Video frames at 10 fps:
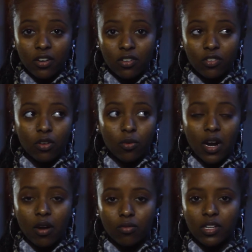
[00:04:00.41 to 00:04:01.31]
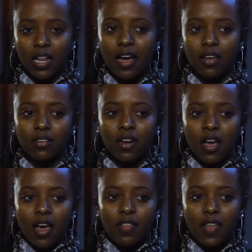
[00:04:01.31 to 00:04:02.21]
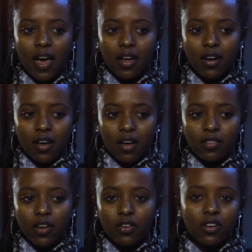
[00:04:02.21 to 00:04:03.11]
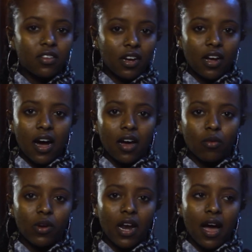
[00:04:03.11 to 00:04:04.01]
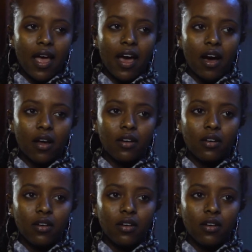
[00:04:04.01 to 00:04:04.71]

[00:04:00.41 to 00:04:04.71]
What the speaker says: years old when I realized that there is a God, when I have